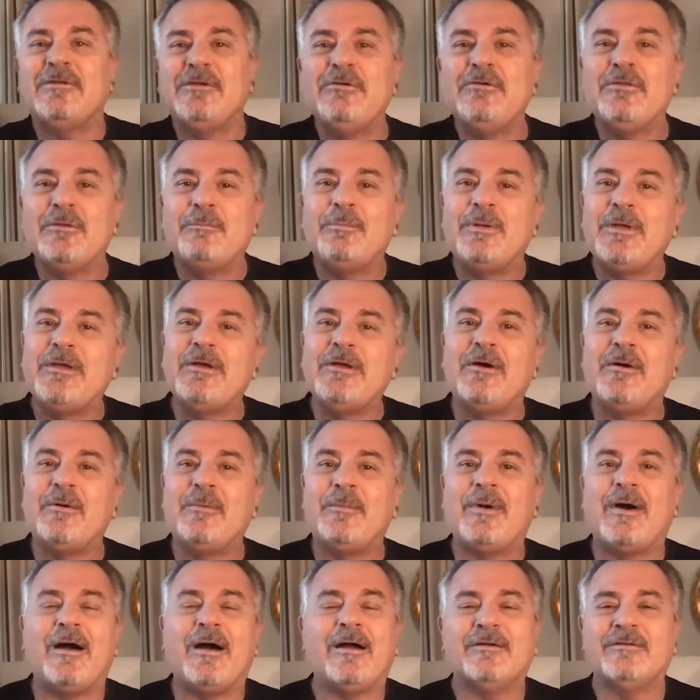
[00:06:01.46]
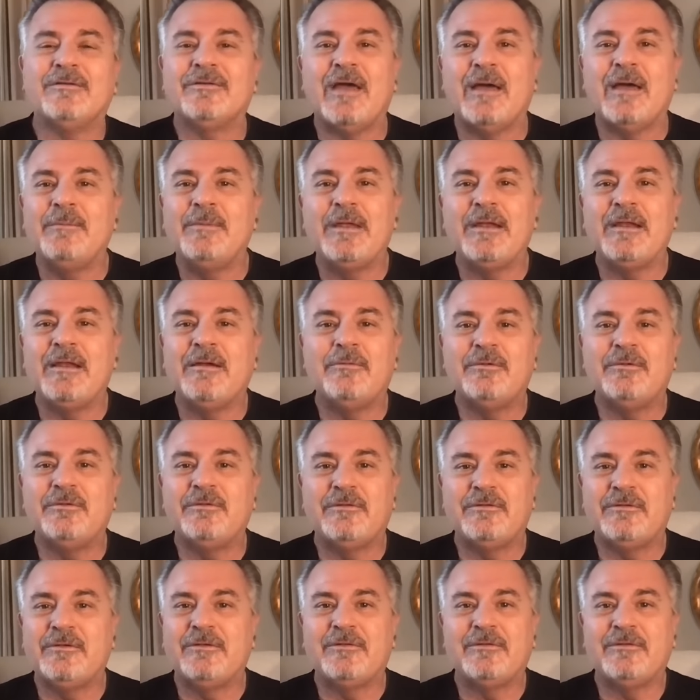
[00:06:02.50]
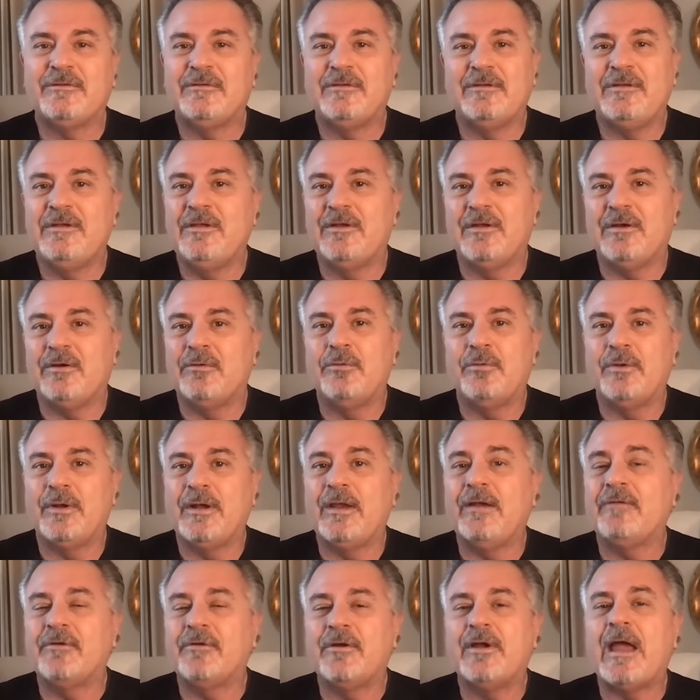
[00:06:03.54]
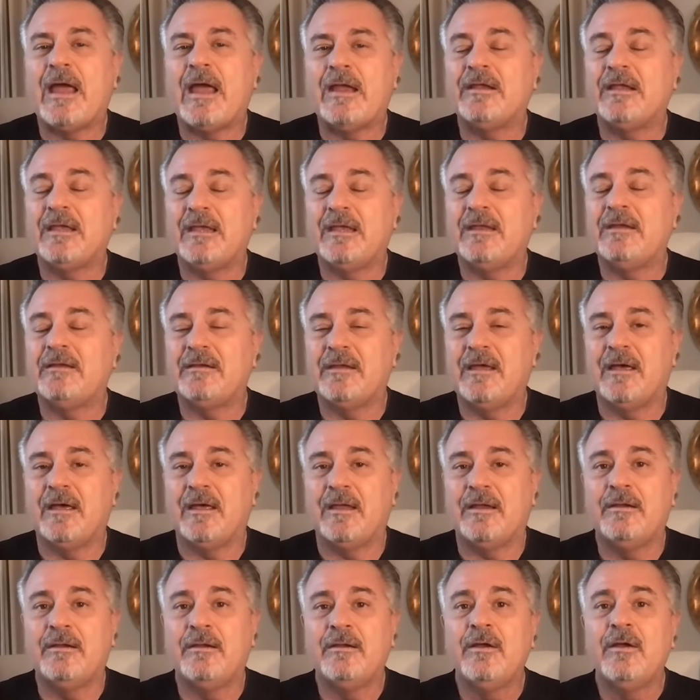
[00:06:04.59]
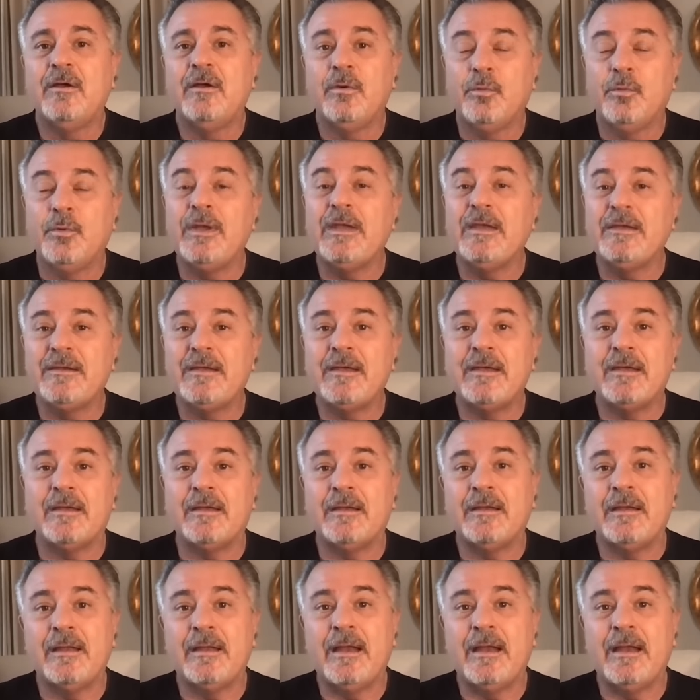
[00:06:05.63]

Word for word: to the P O box. I mean, it was just, you know, whatever had to get done, we did.